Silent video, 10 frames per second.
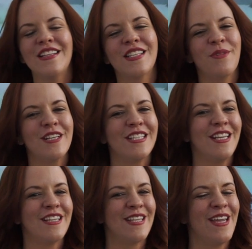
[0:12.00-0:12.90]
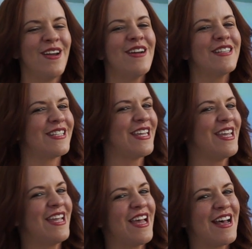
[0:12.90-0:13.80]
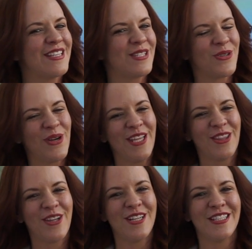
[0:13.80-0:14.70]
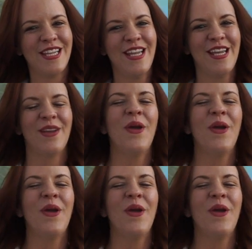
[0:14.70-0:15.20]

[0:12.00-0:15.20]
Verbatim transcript: Nitza Martinez here at CES 2013.